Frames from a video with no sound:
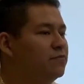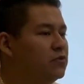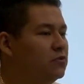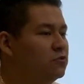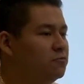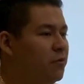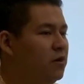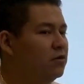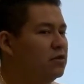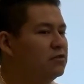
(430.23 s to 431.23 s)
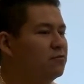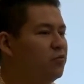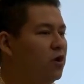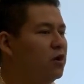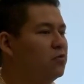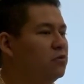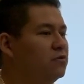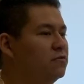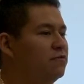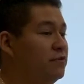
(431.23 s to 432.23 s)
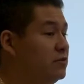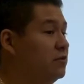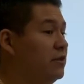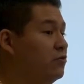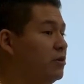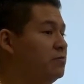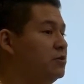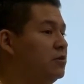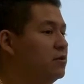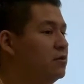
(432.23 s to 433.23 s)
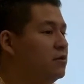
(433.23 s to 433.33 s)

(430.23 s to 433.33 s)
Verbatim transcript: So Sparta Elite is a product that is physical encryption.